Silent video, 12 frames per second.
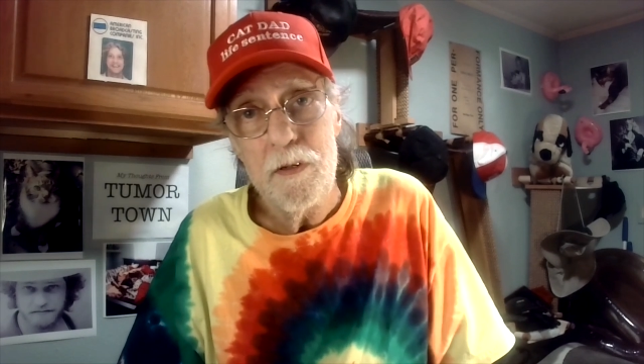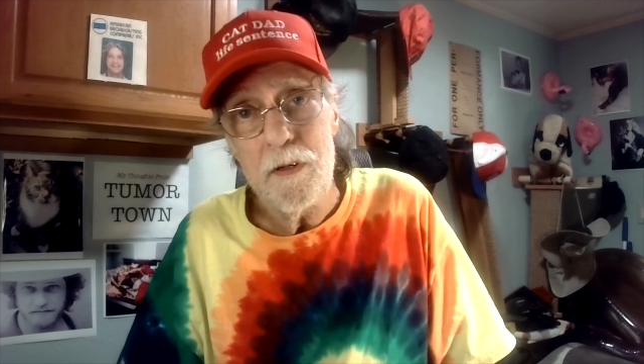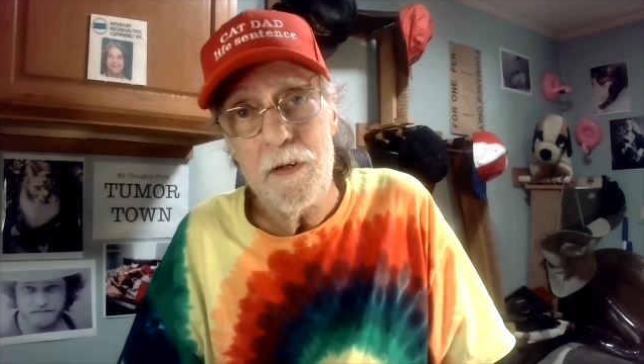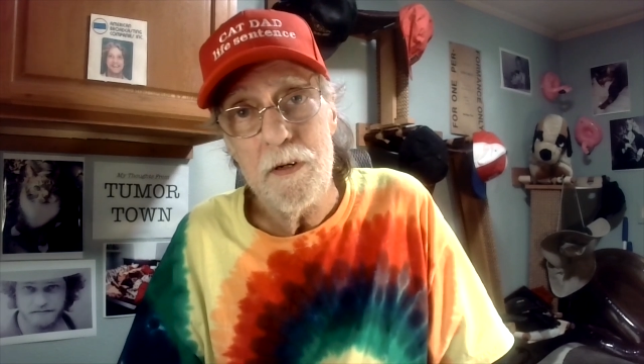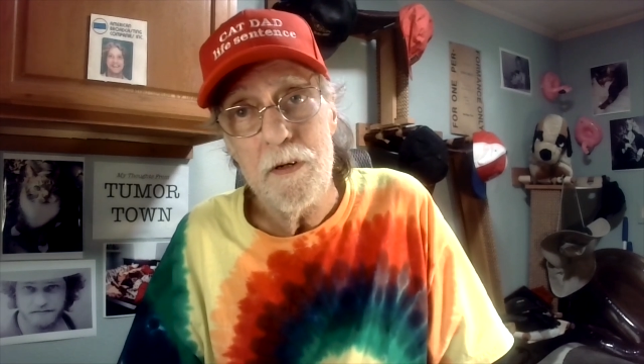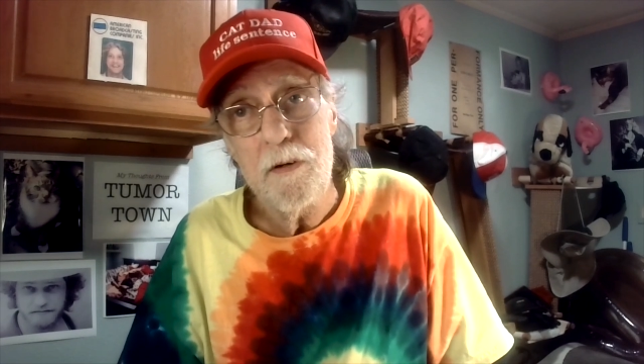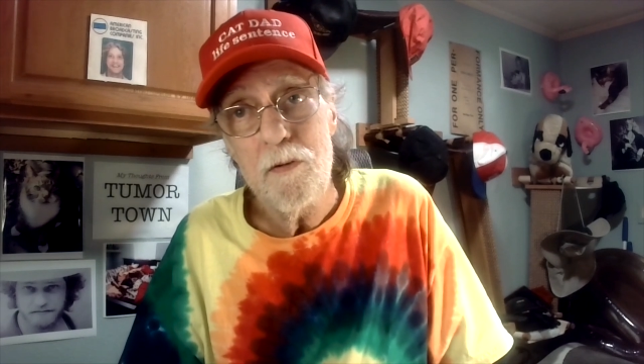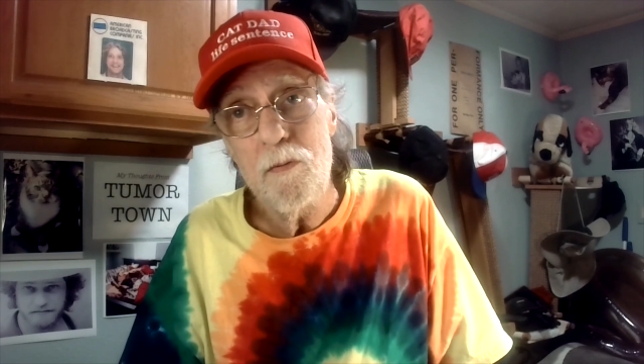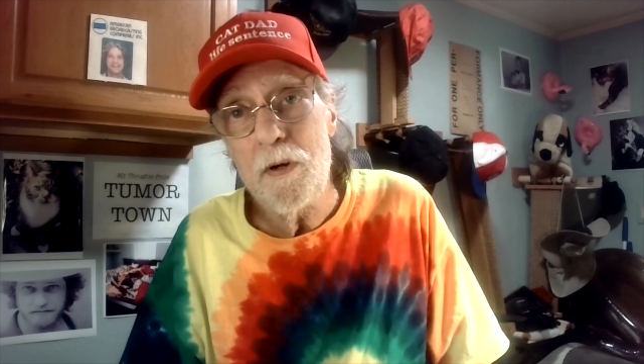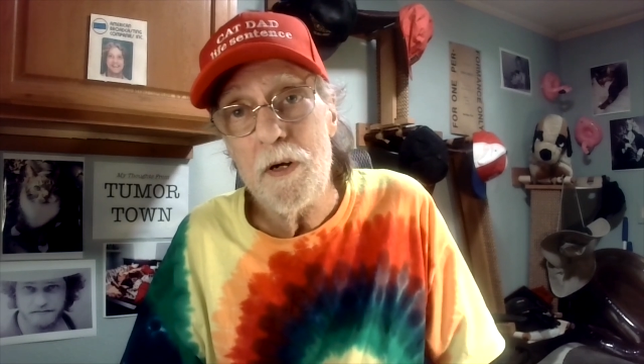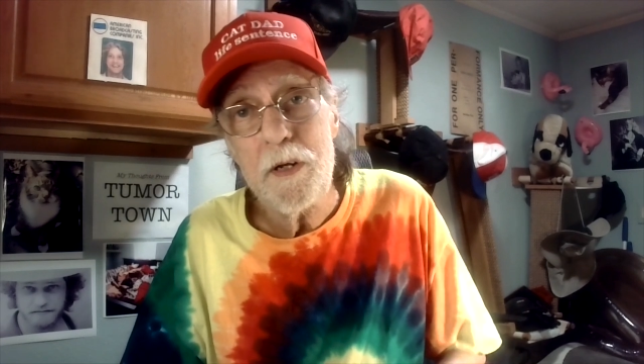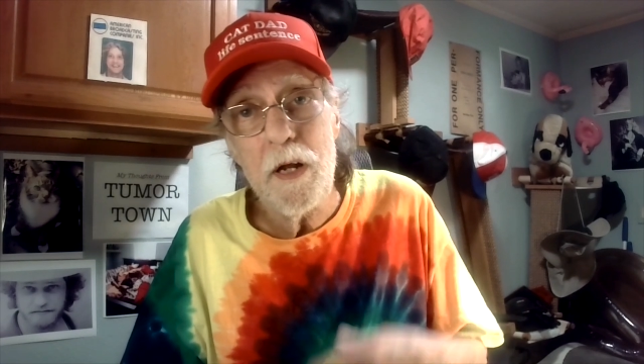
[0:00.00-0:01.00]
You know,
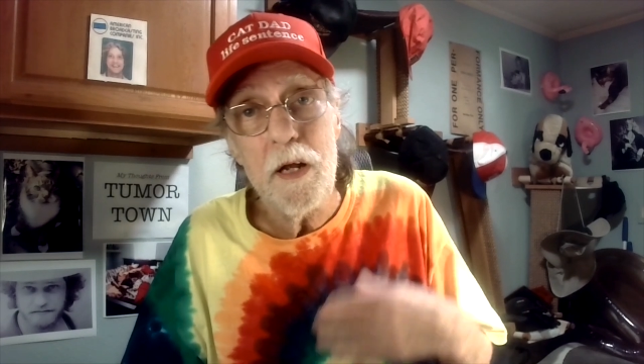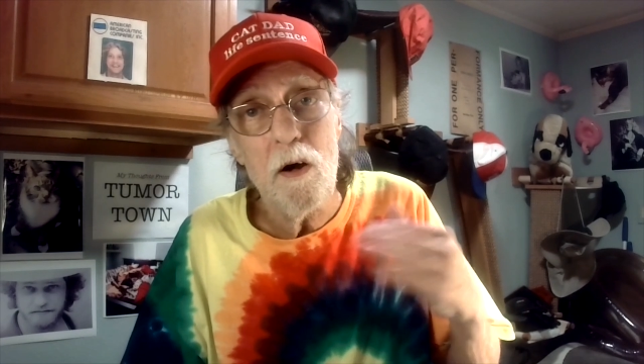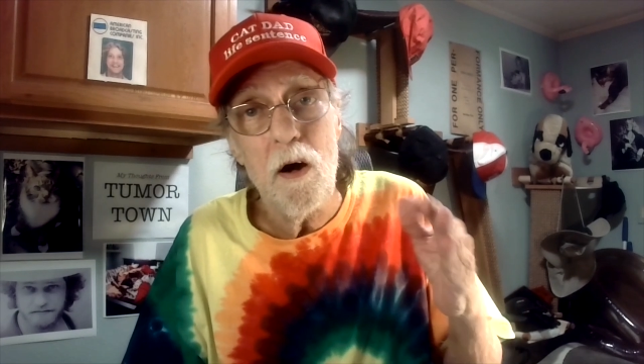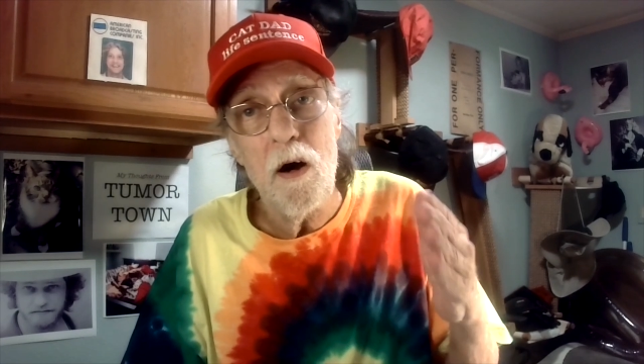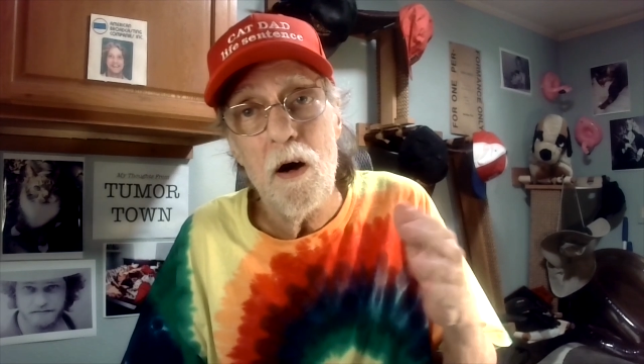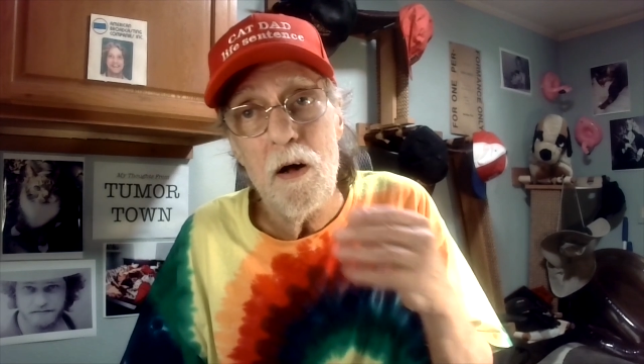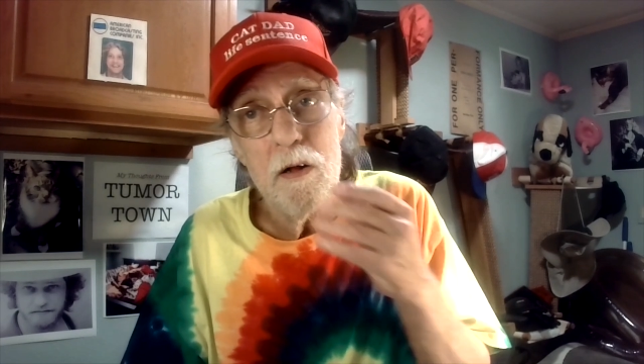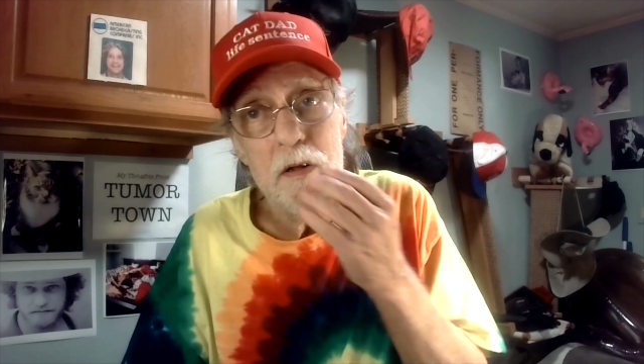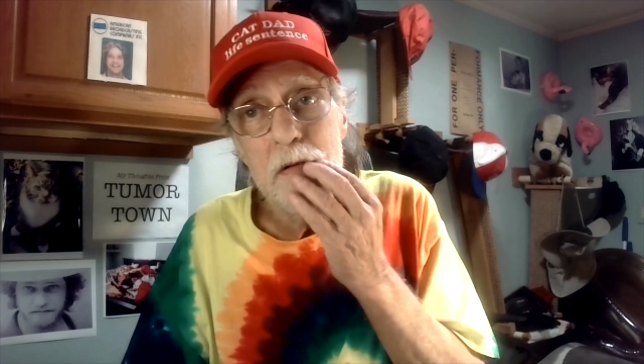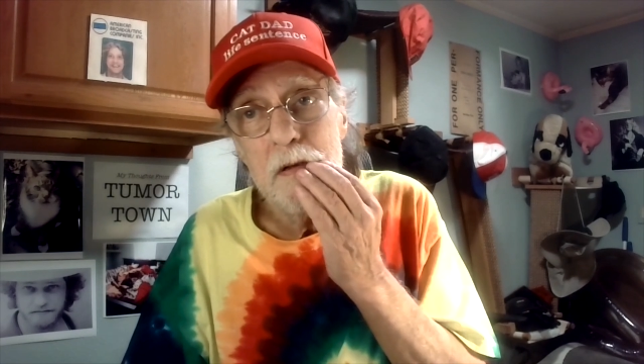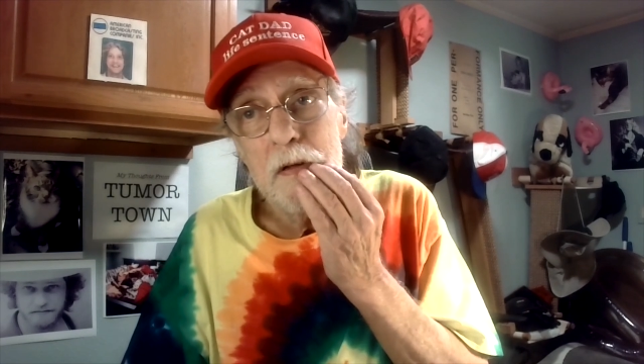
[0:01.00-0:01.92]
winner take all,